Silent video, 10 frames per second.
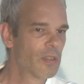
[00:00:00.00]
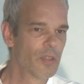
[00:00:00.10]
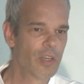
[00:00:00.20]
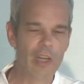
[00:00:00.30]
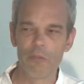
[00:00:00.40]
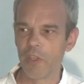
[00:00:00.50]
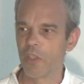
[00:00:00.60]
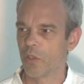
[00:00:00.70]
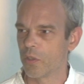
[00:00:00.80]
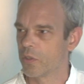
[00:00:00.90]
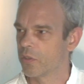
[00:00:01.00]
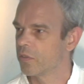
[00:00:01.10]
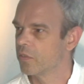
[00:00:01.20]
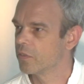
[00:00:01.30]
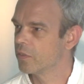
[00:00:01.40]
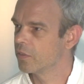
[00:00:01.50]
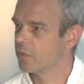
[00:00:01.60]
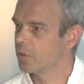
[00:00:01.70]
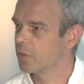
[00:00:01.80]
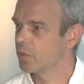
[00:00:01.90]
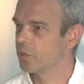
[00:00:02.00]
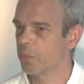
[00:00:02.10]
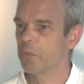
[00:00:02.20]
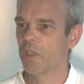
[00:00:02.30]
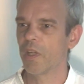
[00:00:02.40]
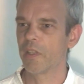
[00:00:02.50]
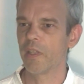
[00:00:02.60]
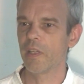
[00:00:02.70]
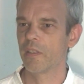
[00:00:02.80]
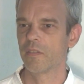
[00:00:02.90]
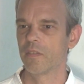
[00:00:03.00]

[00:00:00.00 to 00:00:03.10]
or elevators or something like that,